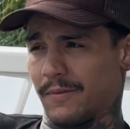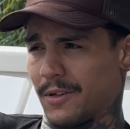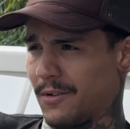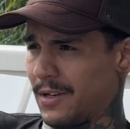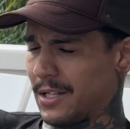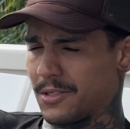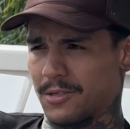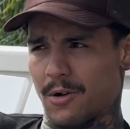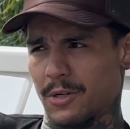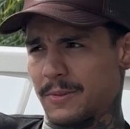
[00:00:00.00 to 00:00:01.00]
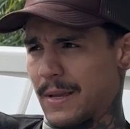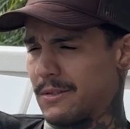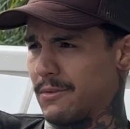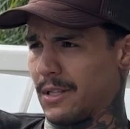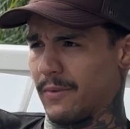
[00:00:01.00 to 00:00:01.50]
dude. It's so
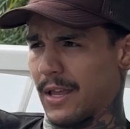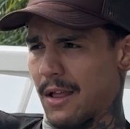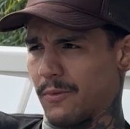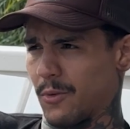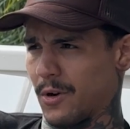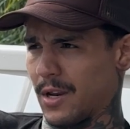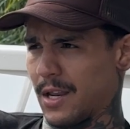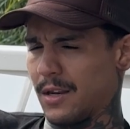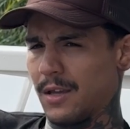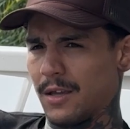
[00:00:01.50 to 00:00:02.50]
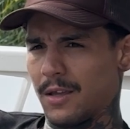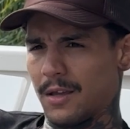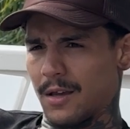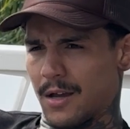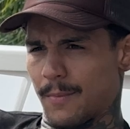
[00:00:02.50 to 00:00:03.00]
expensive to live in California.
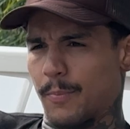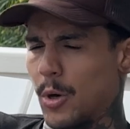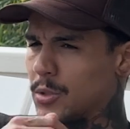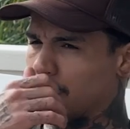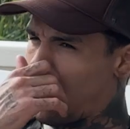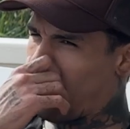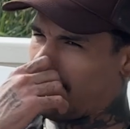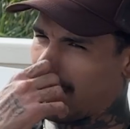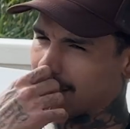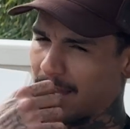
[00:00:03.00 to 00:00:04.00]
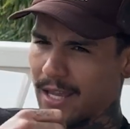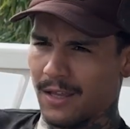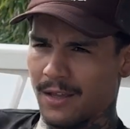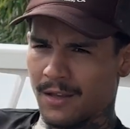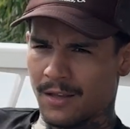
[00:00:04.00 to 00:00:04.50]
And post-COVID, it's like
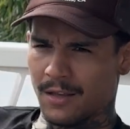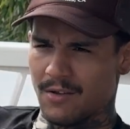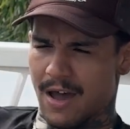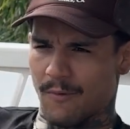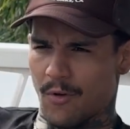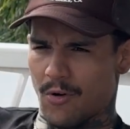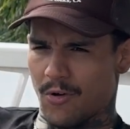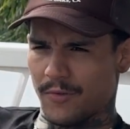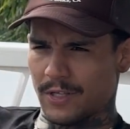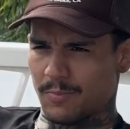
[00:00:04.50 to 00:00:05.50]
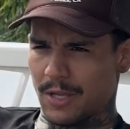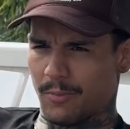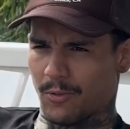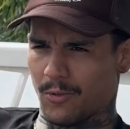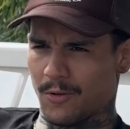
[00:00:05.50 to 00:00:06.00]
you have all these
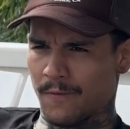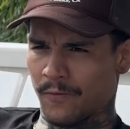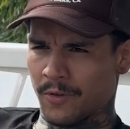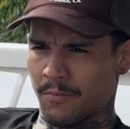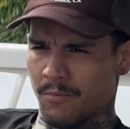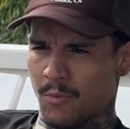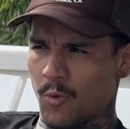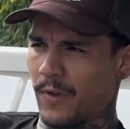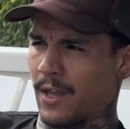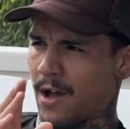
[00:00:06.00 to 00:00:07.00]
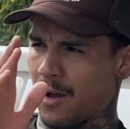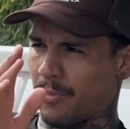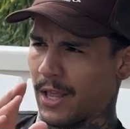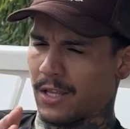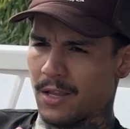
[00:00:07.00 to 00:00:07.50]
people moving
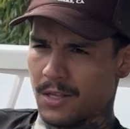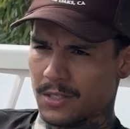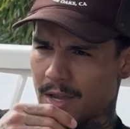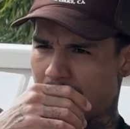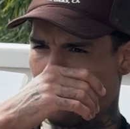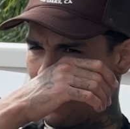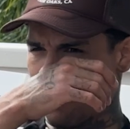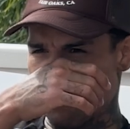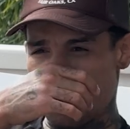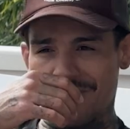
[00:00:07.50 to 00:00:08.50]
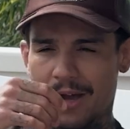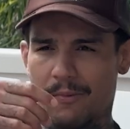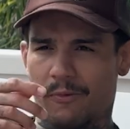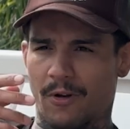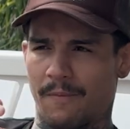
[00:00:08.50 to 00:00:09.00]
up. Like, so you have people moving
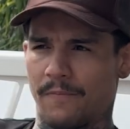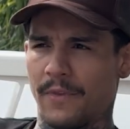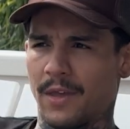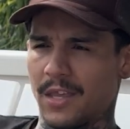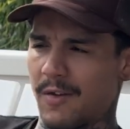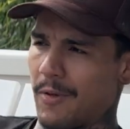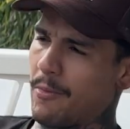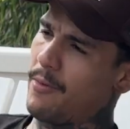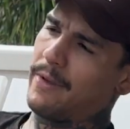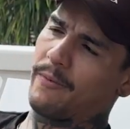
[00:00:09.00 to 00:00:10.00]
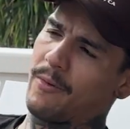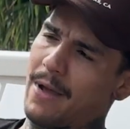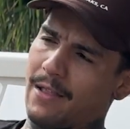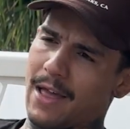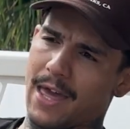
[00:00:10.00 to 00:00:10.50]
up from
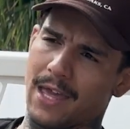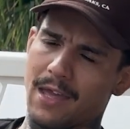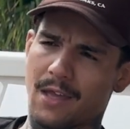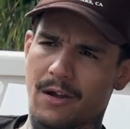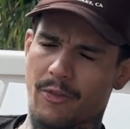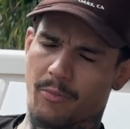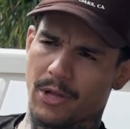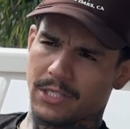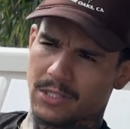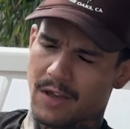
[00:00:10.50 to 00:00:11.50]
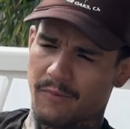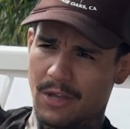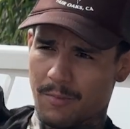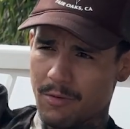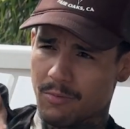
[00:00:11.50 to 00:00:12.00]
LA to other places. You have
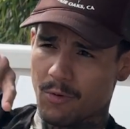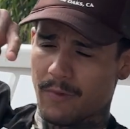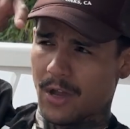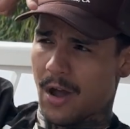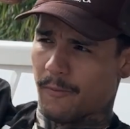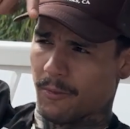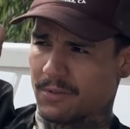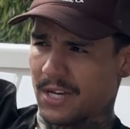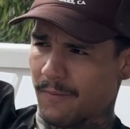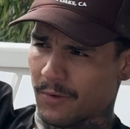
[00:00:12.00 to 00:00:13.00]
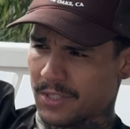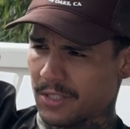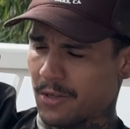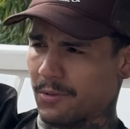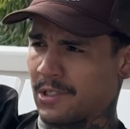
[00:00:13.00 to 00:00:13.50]
people moving up from San
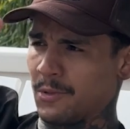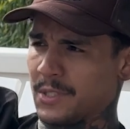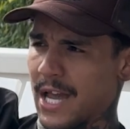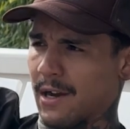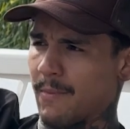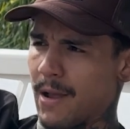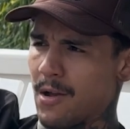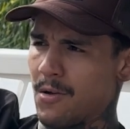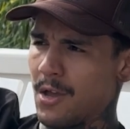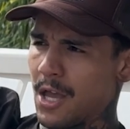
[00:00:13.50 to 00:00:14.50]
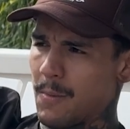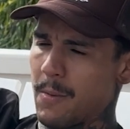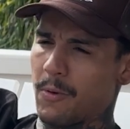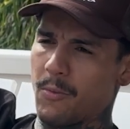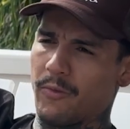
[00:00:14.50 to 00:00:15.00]
Francisco to Sacramento,
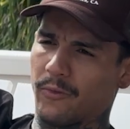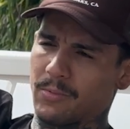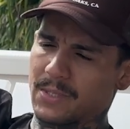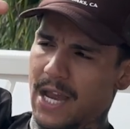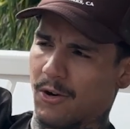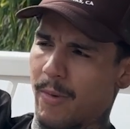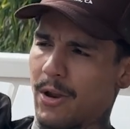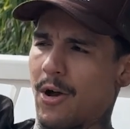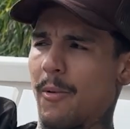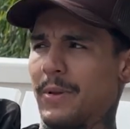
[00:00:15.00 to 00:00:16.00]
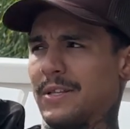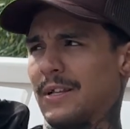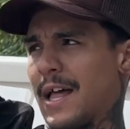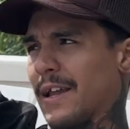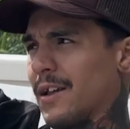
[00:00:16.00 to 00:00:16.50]
people moving from Sacramento up
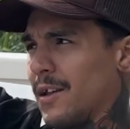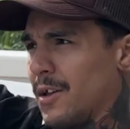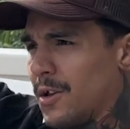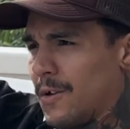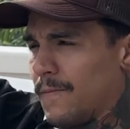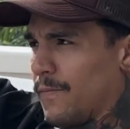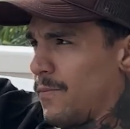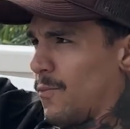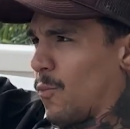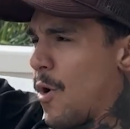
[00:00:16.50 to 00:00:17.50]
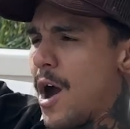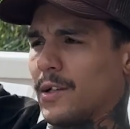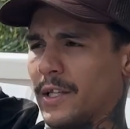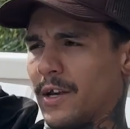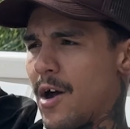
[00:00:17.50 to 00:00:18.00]
into like
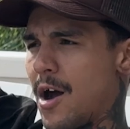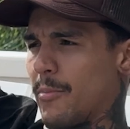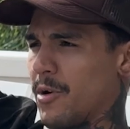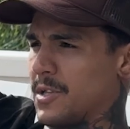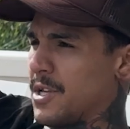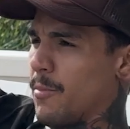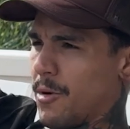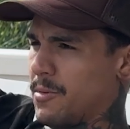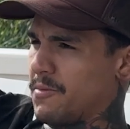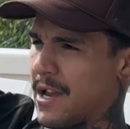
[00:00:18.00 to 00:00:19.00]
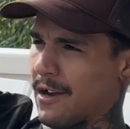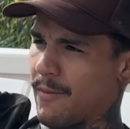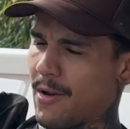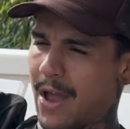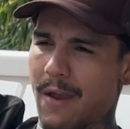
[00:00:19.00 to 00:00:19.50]
Rockland and Auburn suburbs of
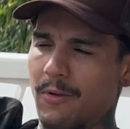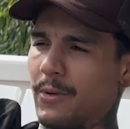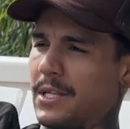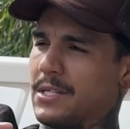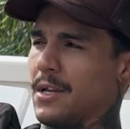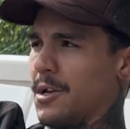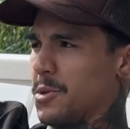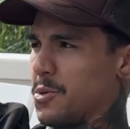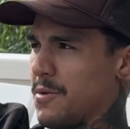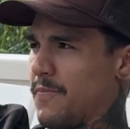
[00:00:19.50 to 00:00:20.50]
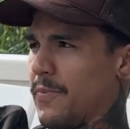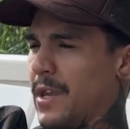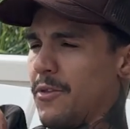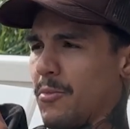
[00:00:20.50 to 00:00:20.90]
Sacramento. Everybody's sort of either